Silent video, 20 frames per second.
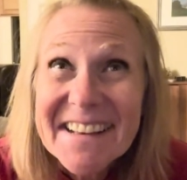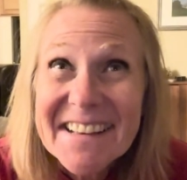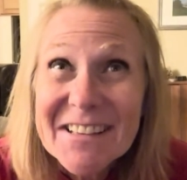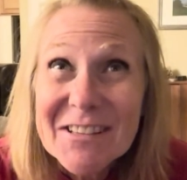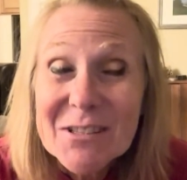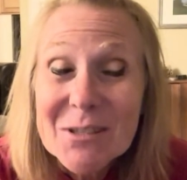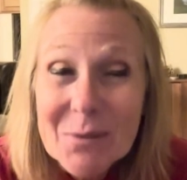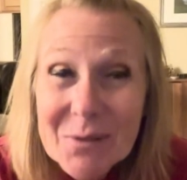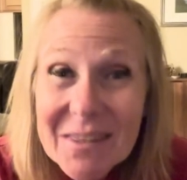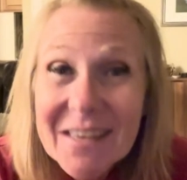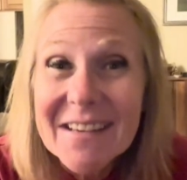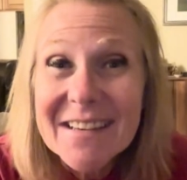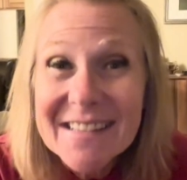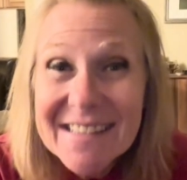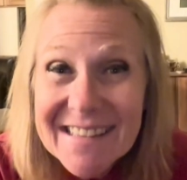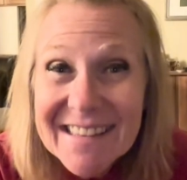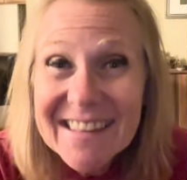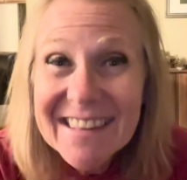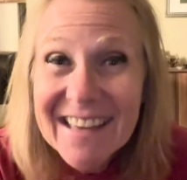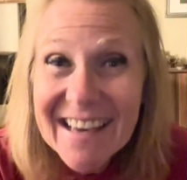So
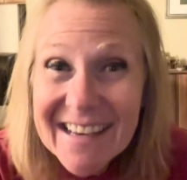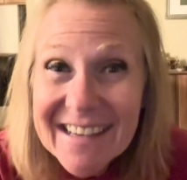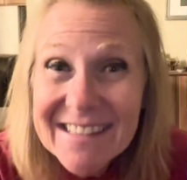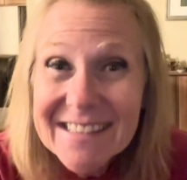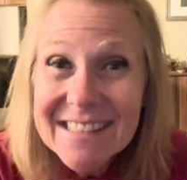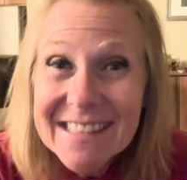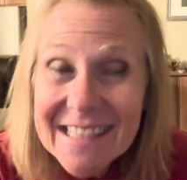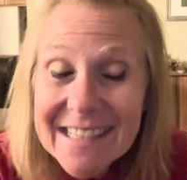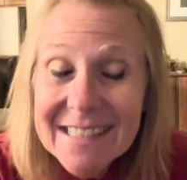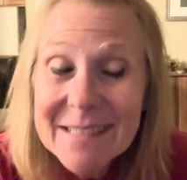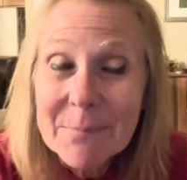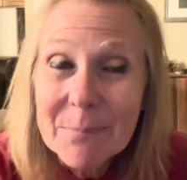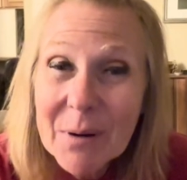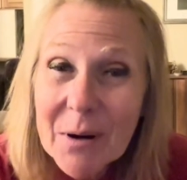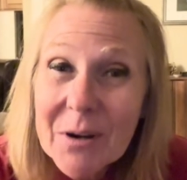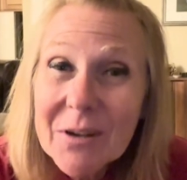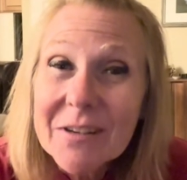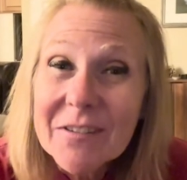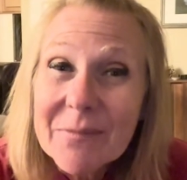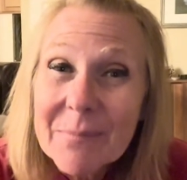that's like
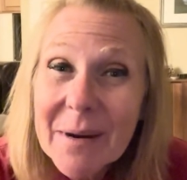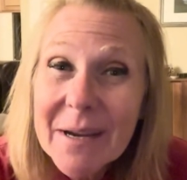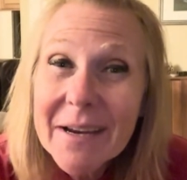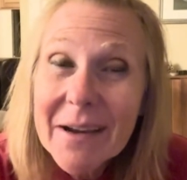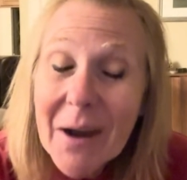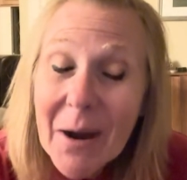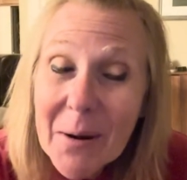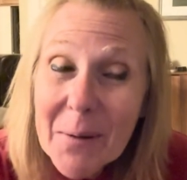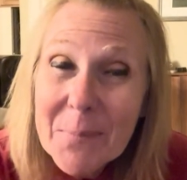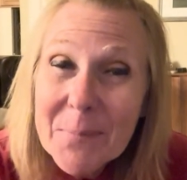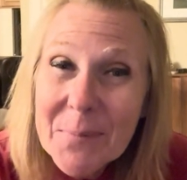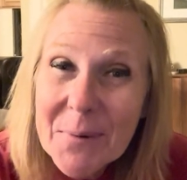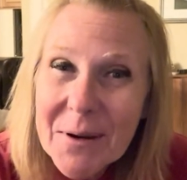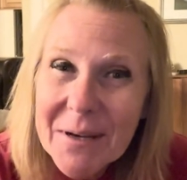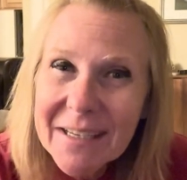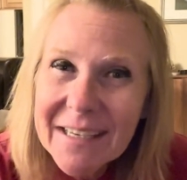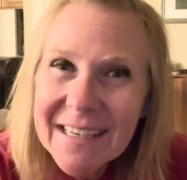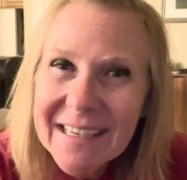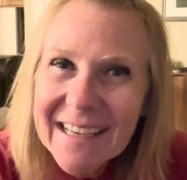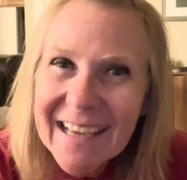part of my
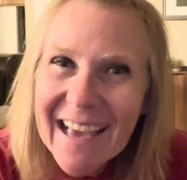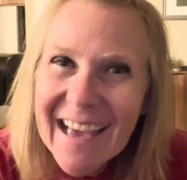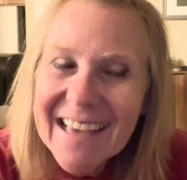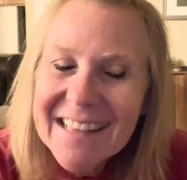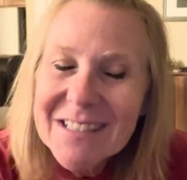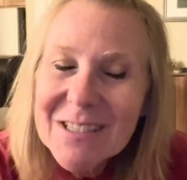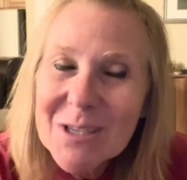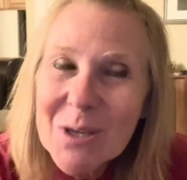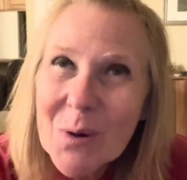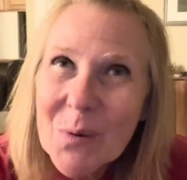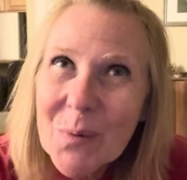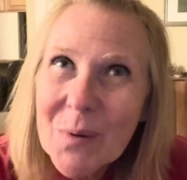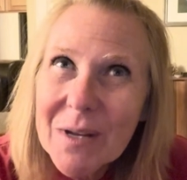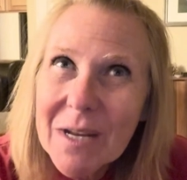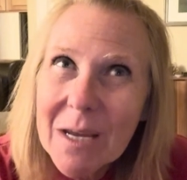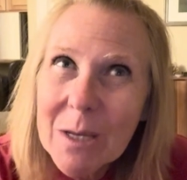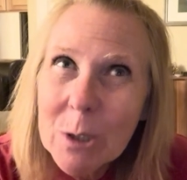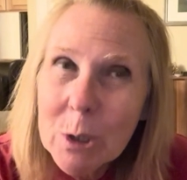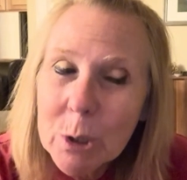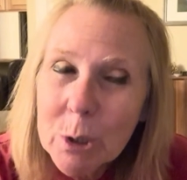upbringing. And so when
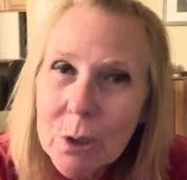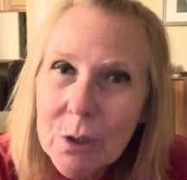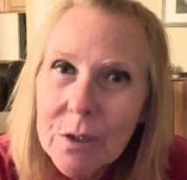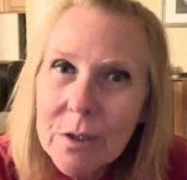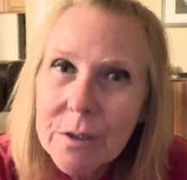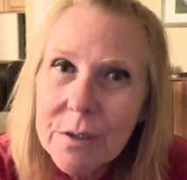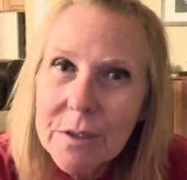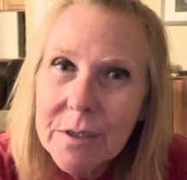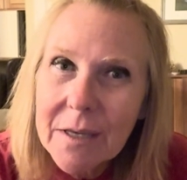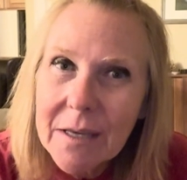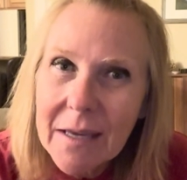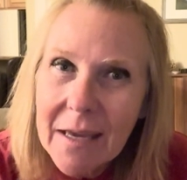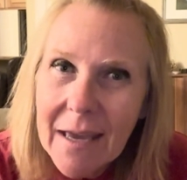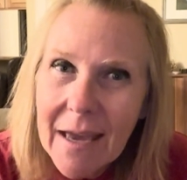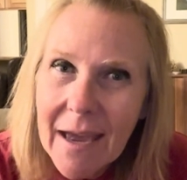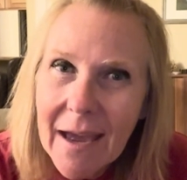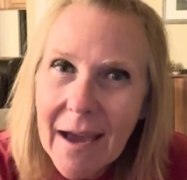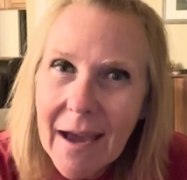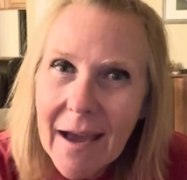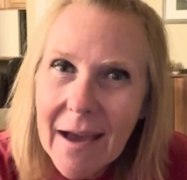I look
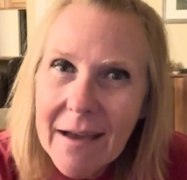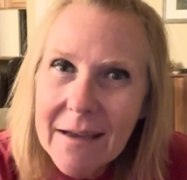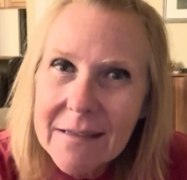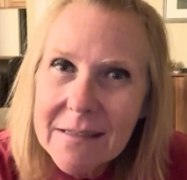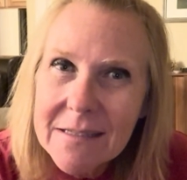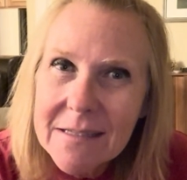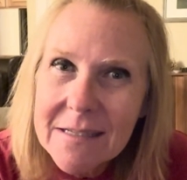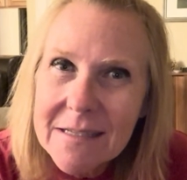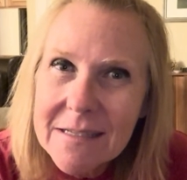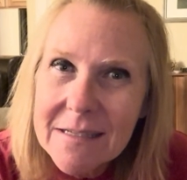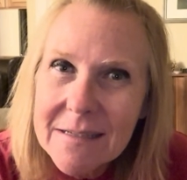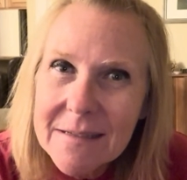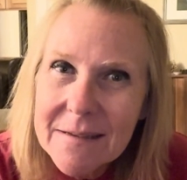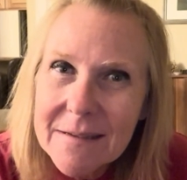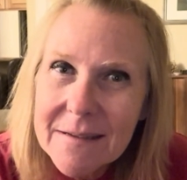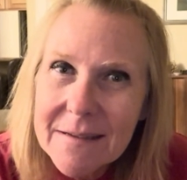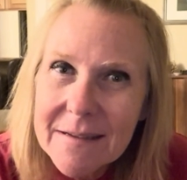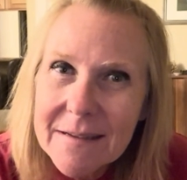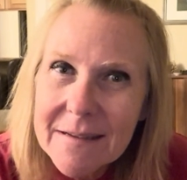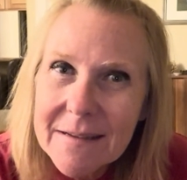at
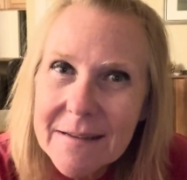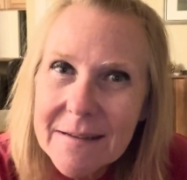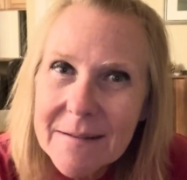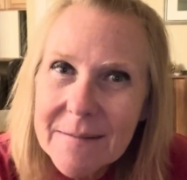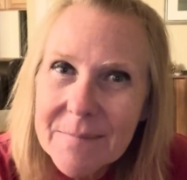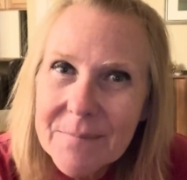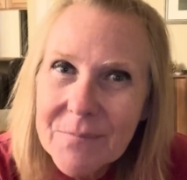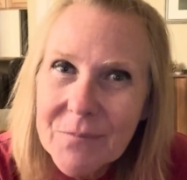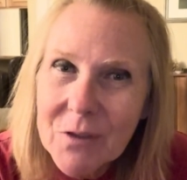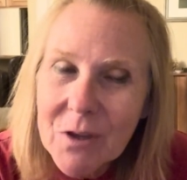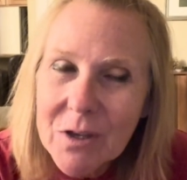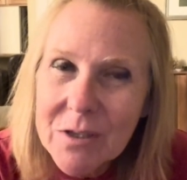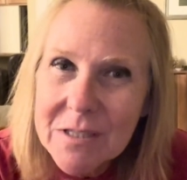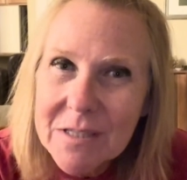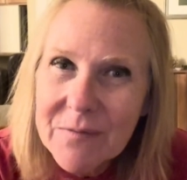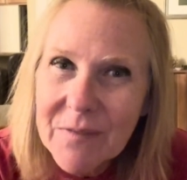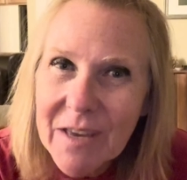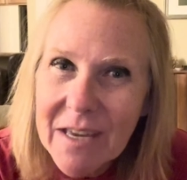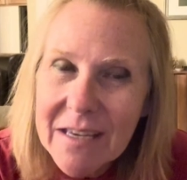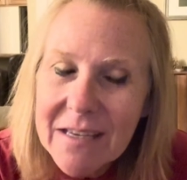Las
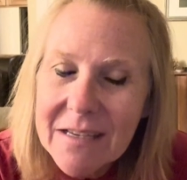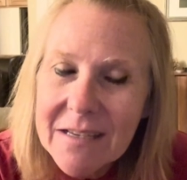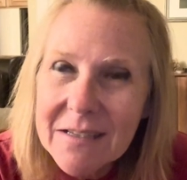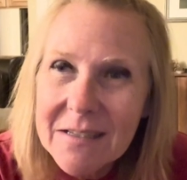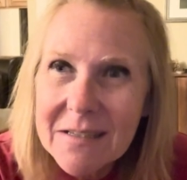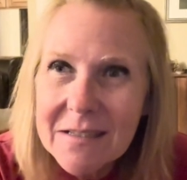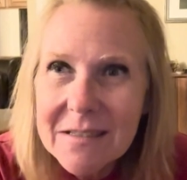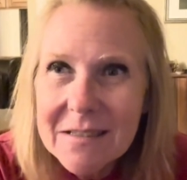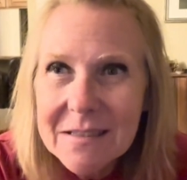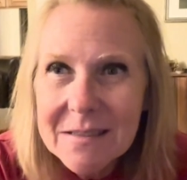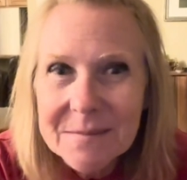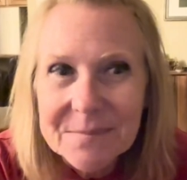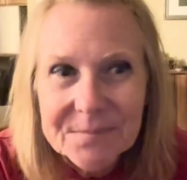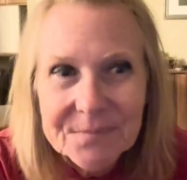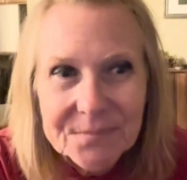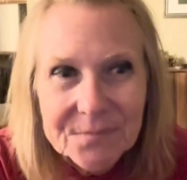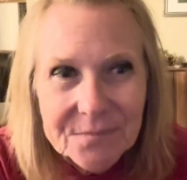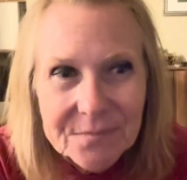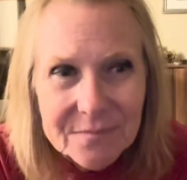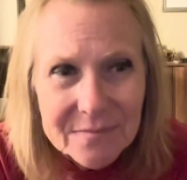Vegas,
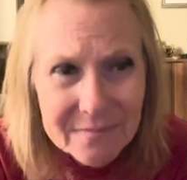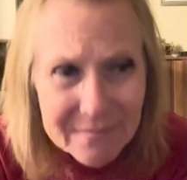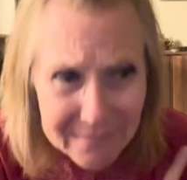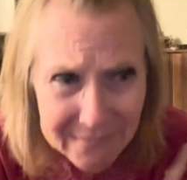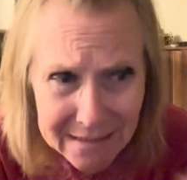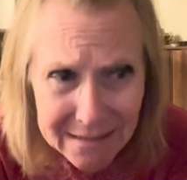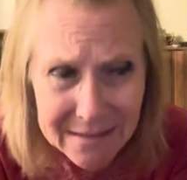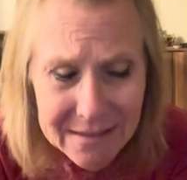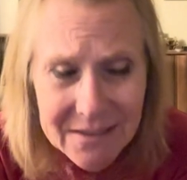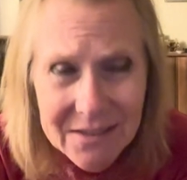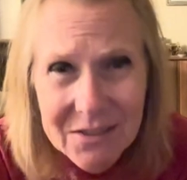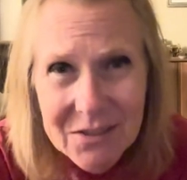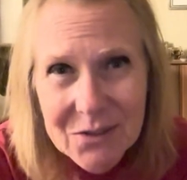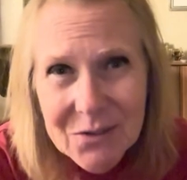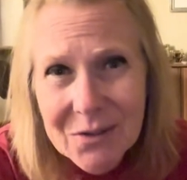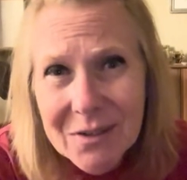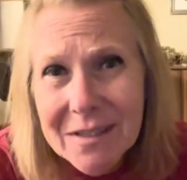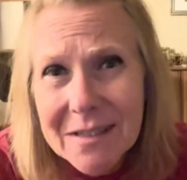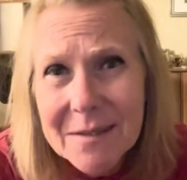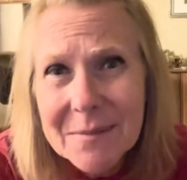the
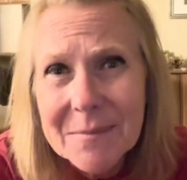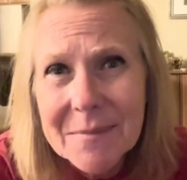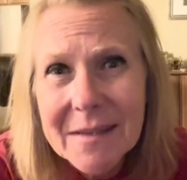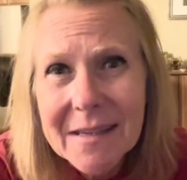strip,